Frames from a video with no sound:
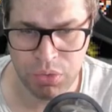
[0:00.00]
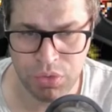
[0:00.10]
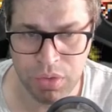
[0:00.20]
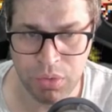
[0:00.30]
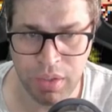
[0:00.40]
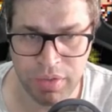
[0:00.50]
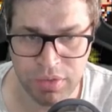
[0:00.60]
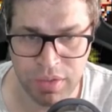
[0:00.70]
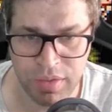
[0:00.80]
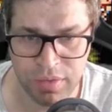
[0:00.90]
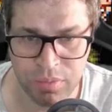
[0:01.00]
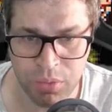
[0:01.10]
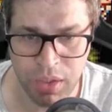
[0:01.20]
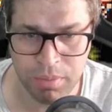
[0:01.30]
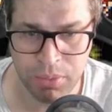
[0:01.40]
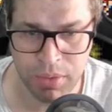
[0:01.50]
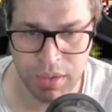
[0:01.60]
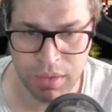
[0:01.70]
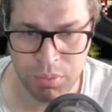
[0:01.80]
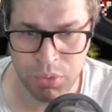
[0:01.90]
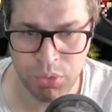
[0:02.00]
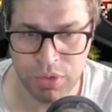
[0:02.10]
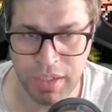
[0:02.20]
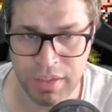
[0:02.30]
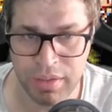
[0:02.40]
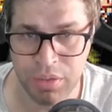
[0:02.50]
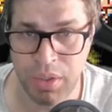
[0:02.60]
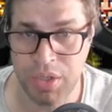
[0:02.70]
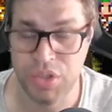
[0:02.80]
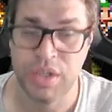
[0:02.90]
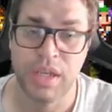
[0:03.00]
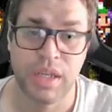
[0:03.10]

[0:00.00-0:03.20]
uses Heroic Stance and Rocbouquet will use Lightning Crash.